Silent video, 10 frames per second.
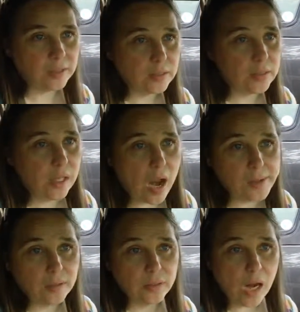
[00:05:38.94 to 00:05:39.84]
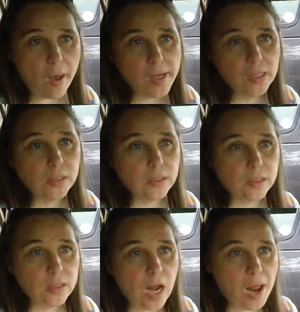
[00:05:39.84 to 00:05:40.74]
carefully honed over
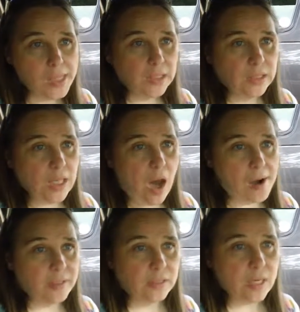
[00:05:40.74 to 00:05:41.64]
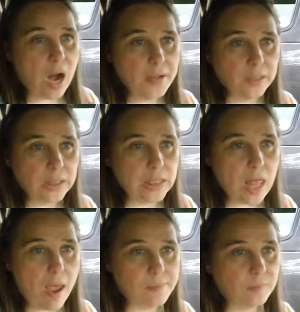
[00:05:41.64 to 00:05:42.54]
generations and such, and they're taught to you.
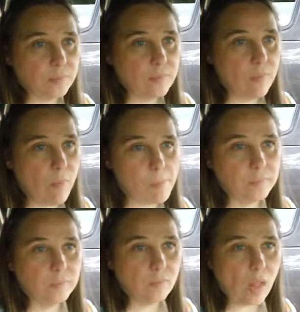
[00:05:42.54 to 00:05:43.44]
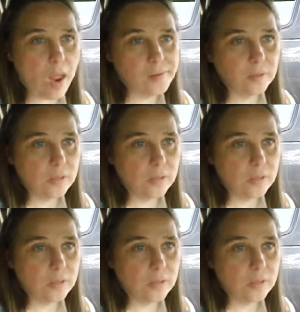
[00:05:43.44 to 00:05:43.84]
And it's mostly hands-on.